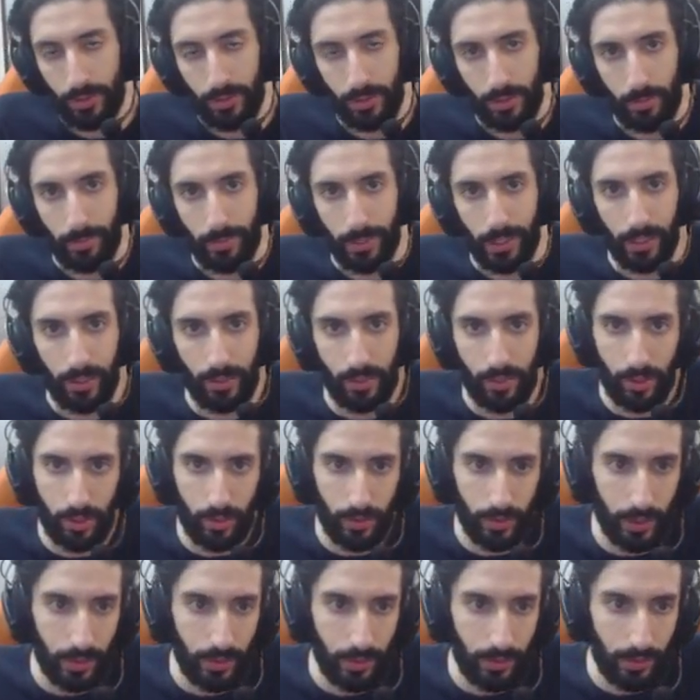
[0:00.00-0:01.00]
to make it so
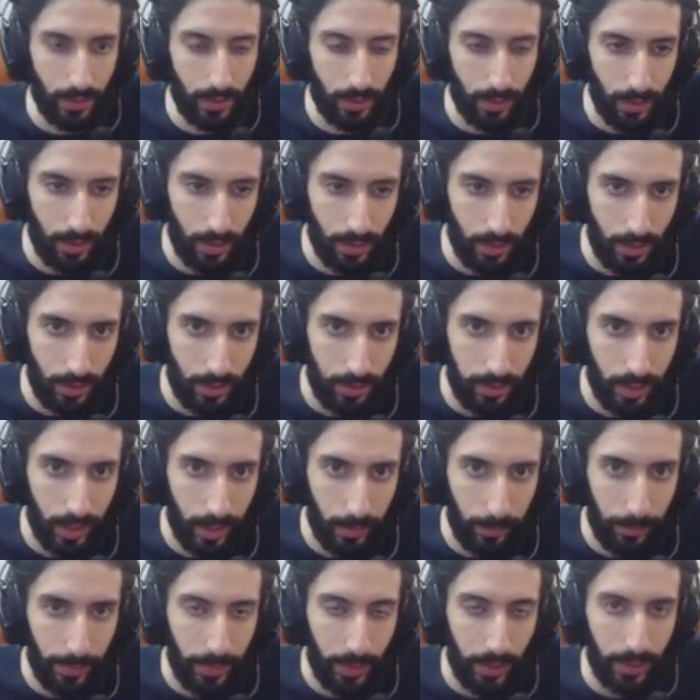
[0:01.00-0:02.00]
that the
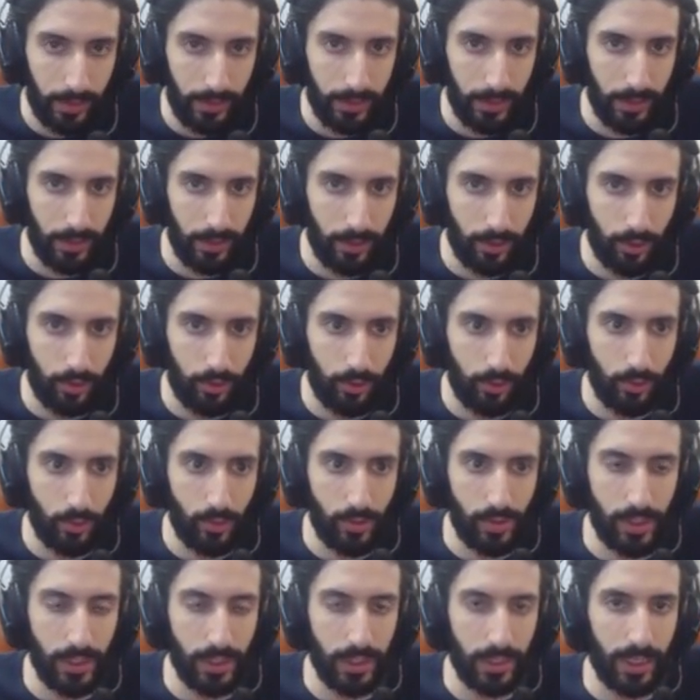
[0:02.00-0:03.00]
ability that you're
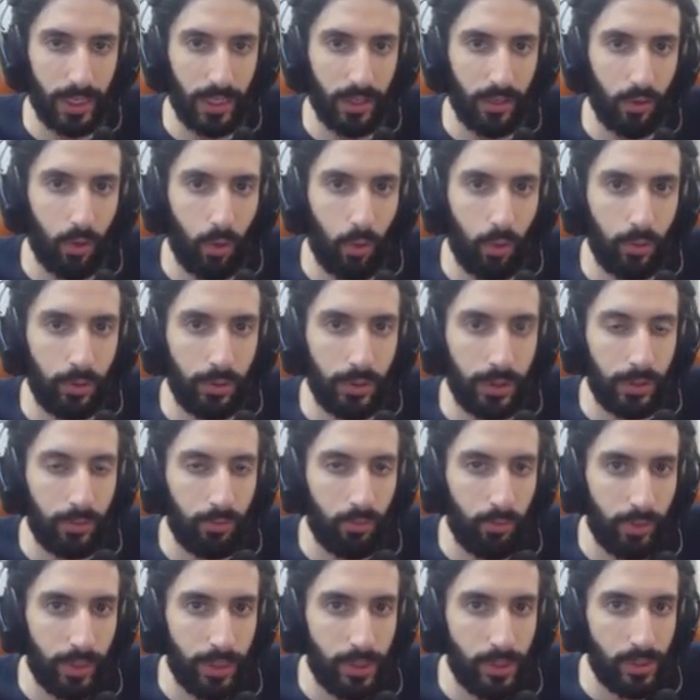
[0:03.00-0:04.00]
using can only
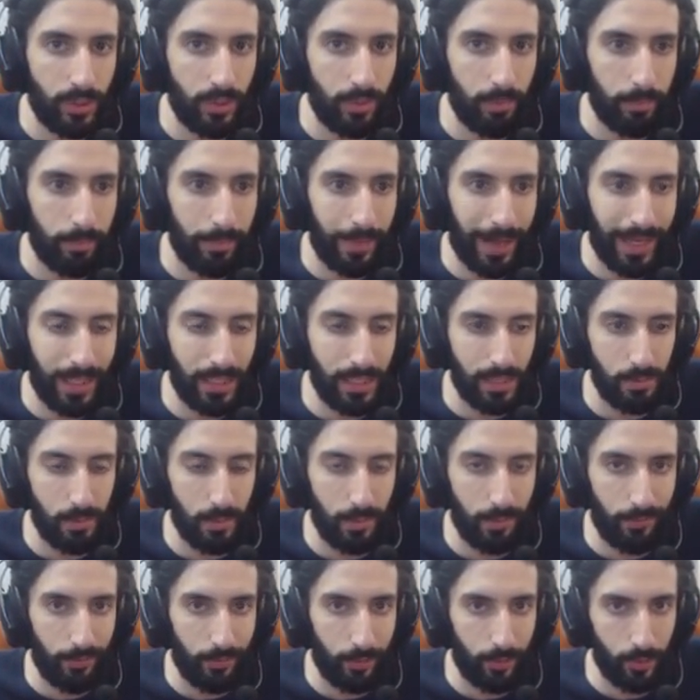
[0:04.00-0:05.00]
reach the
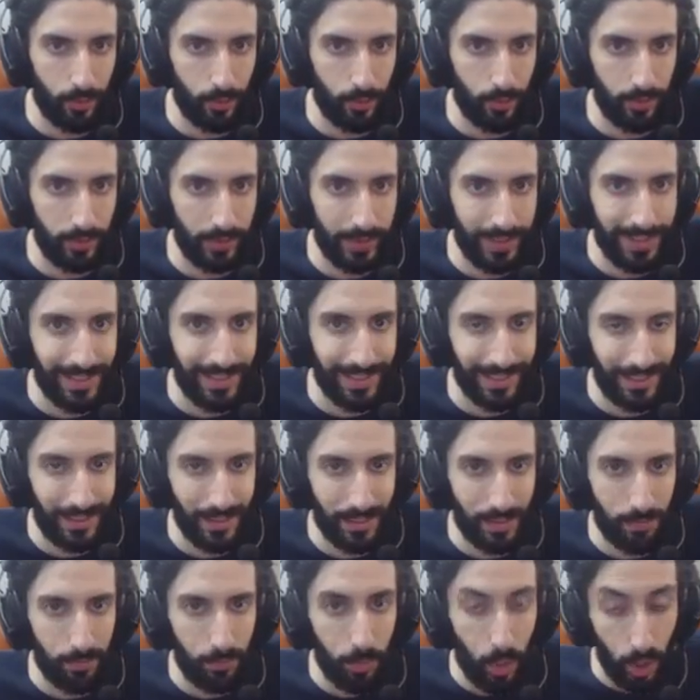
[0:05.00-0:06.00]
maximum further
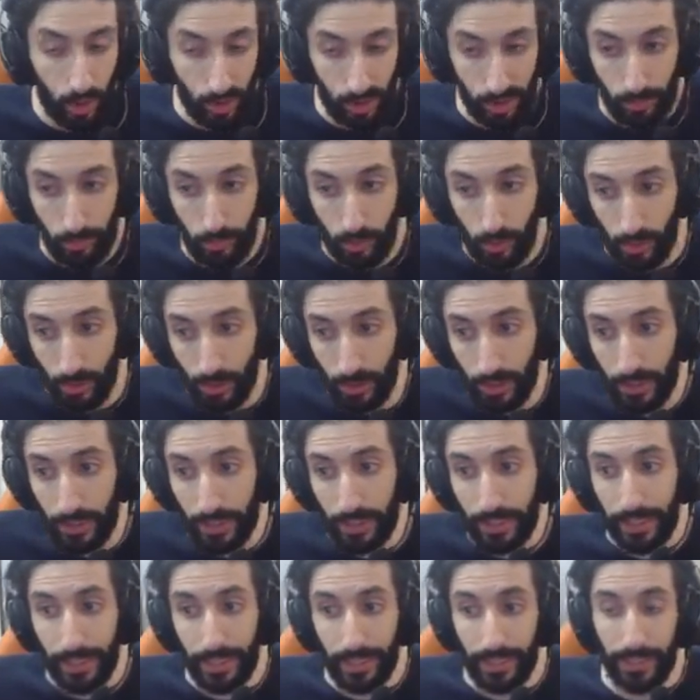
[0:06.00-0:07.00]
distance possible.
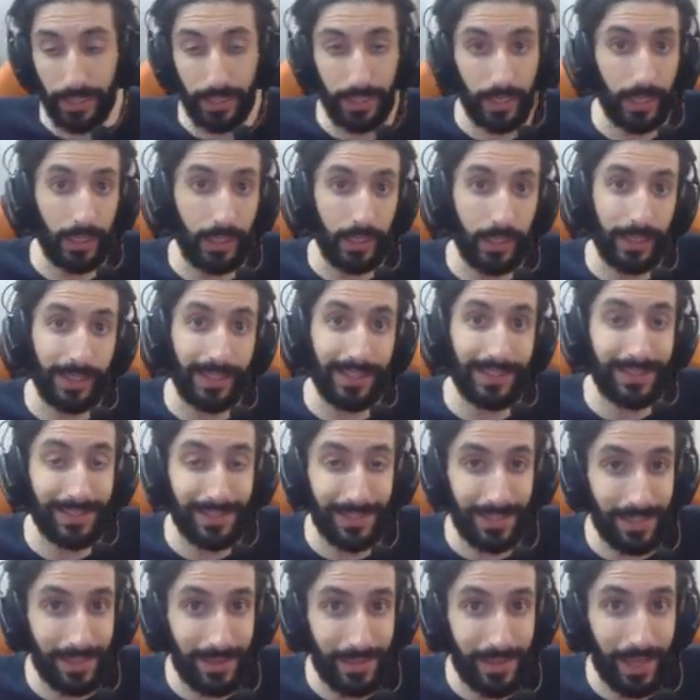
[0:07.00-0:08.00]
It cannot
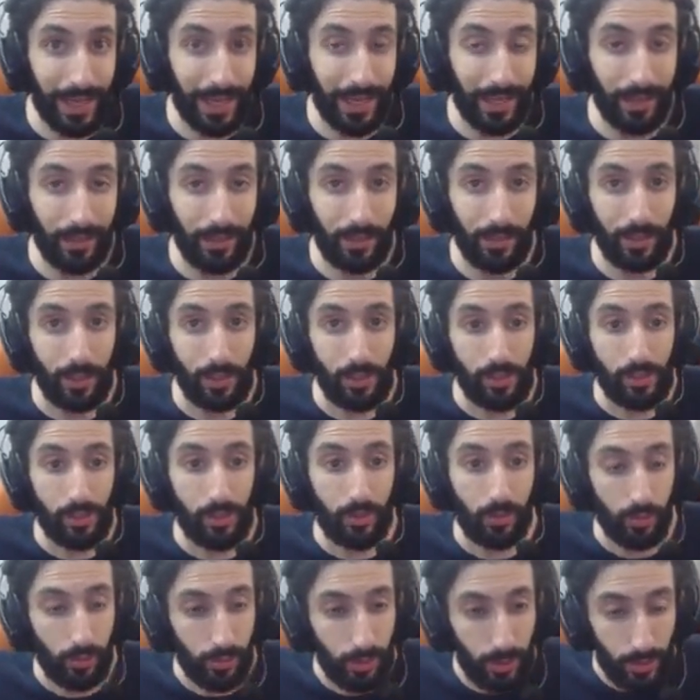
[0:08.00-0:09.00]
exceed that.
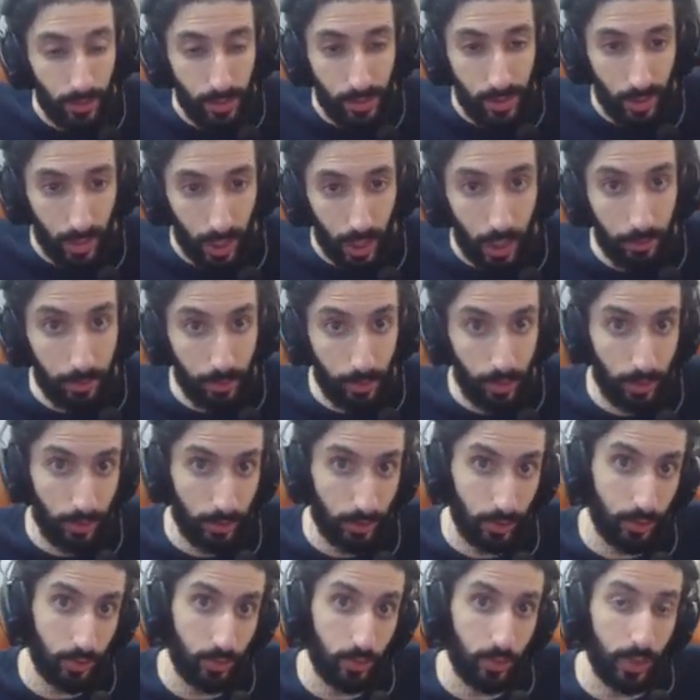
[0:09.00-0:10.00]
So there is an option
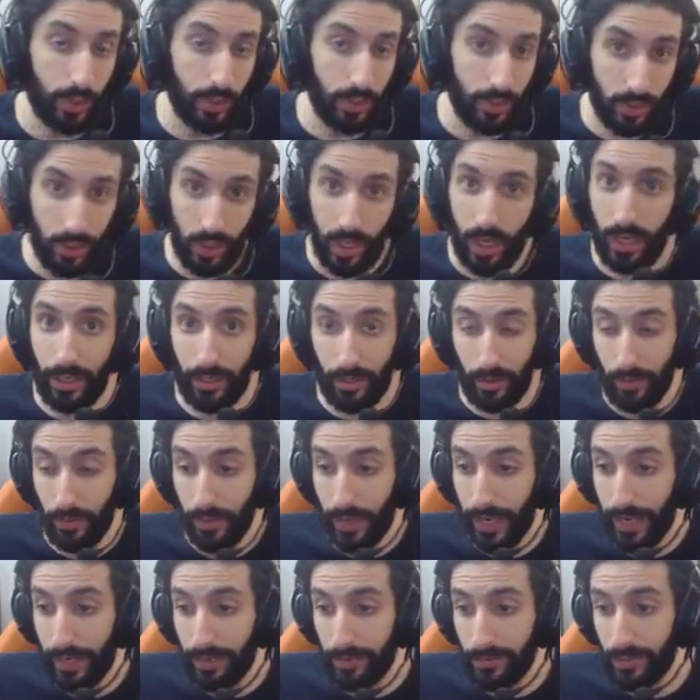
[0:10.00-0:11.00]
to toggle
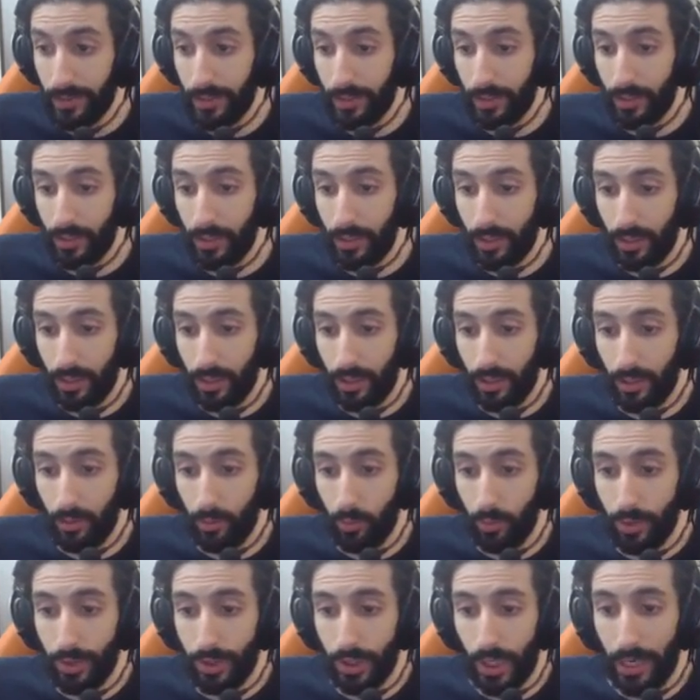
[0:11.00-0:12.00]
that, uh,
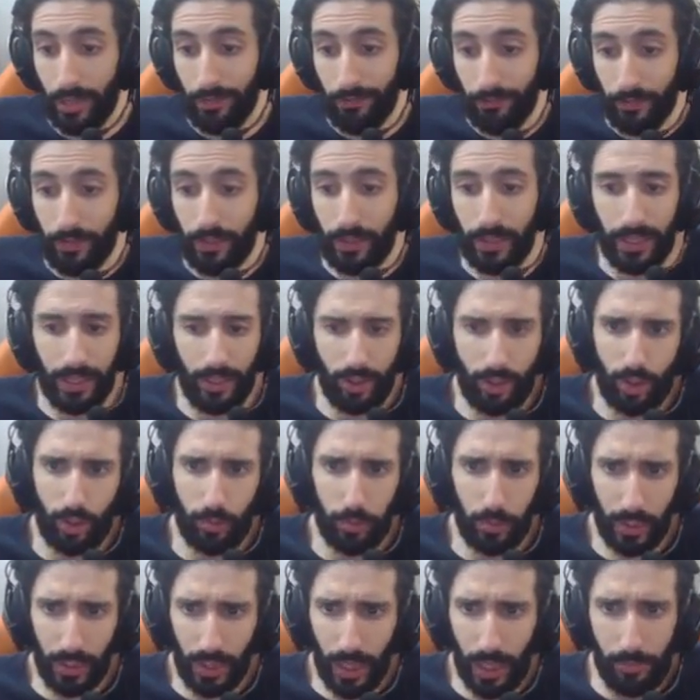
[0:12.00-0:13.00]
which I feel like should
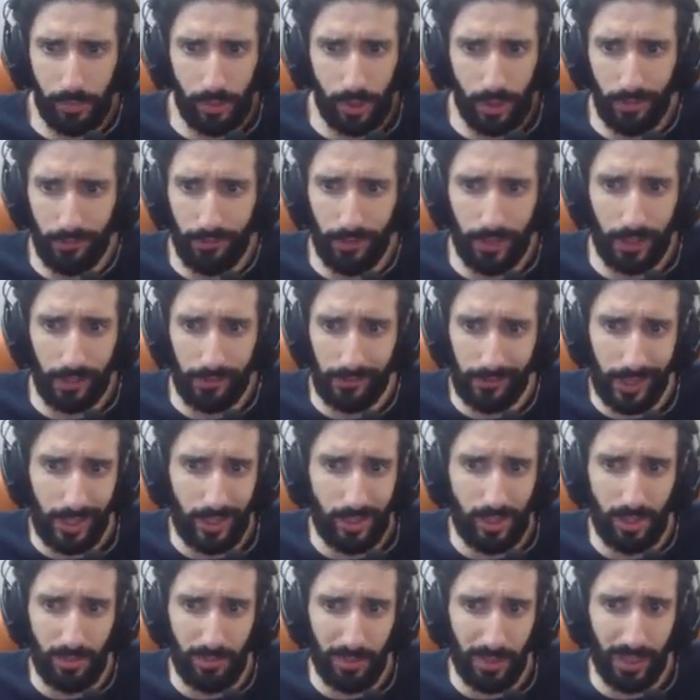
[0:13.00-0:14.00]
be an option of Final
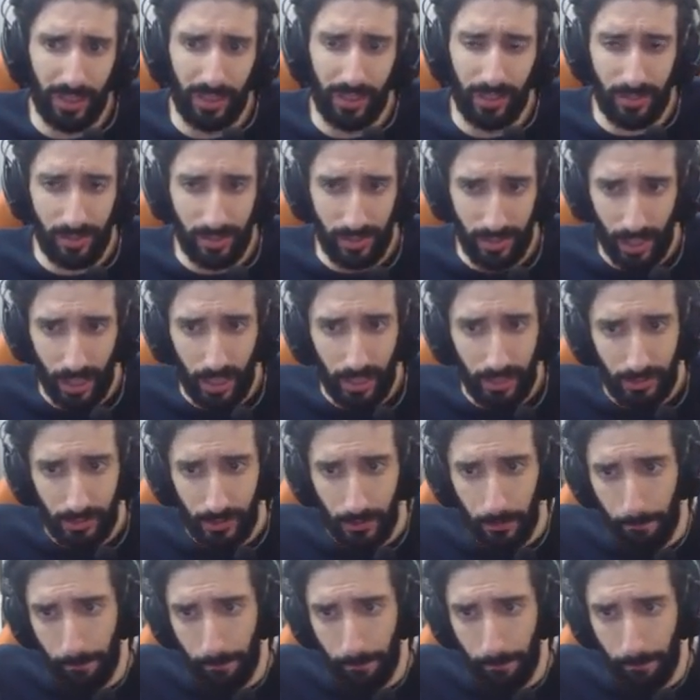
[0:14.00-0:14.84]
Fantasy, but it is not.